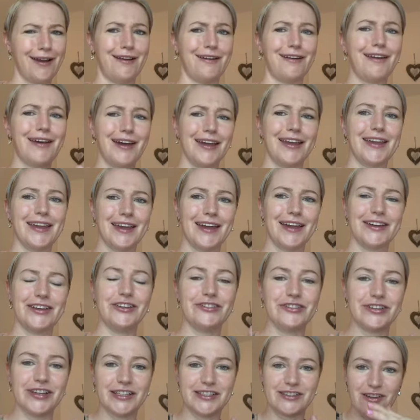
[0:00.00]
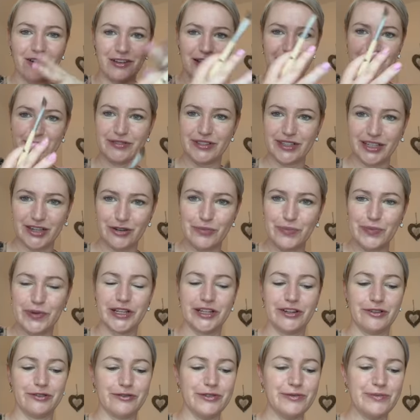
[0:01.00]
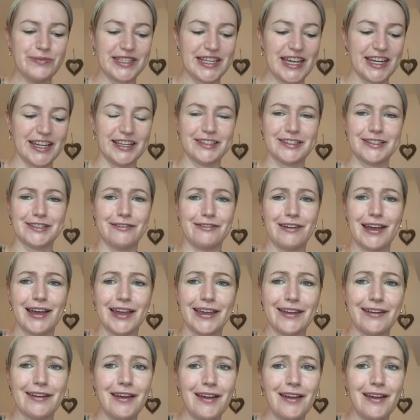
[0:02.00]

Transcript: like, and it's all out in the open in a group setting. So like,